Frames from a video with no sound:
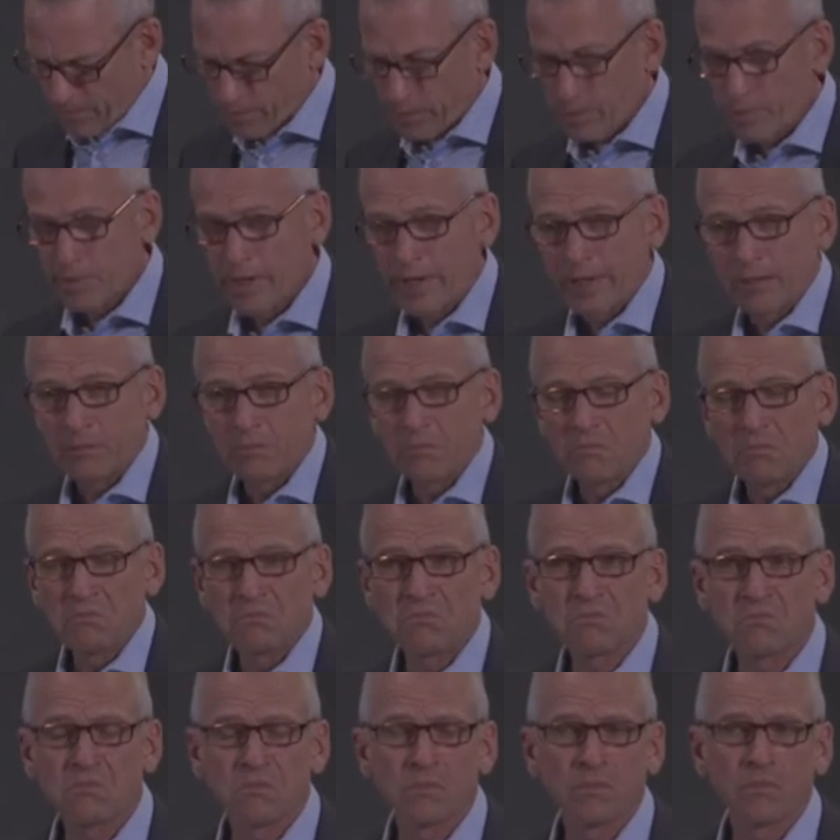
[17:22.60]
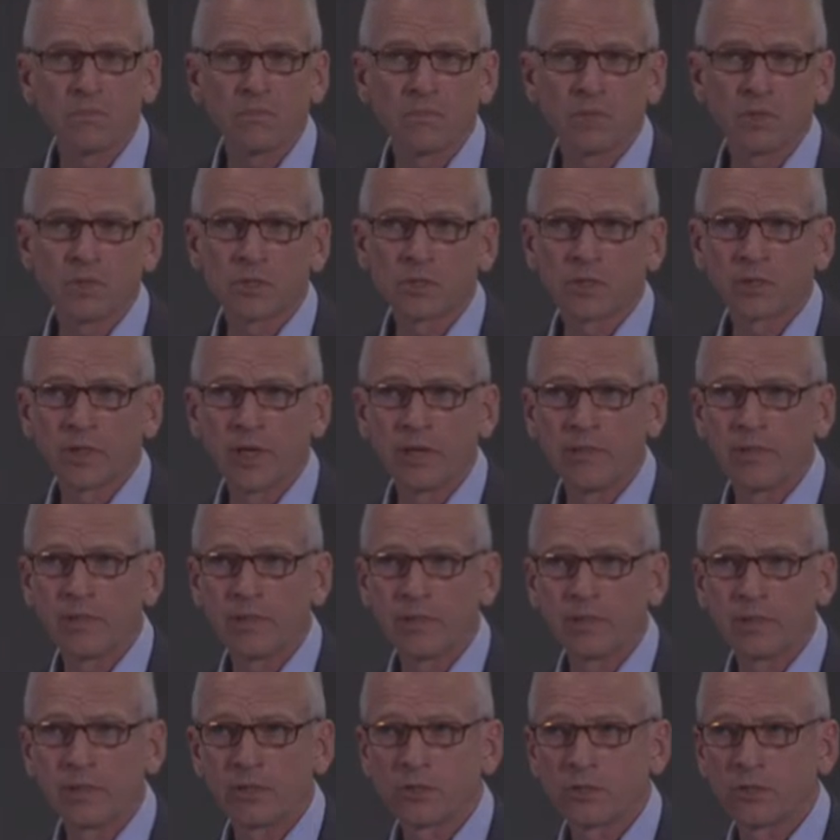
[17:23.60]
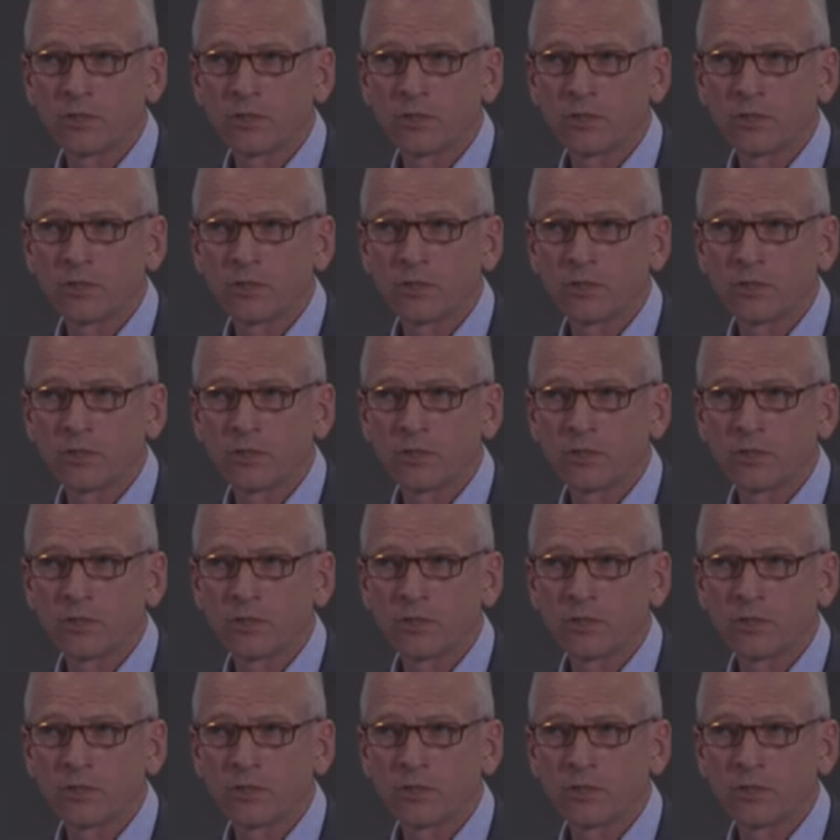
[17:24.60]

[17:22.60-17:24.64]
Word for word: We might describe it as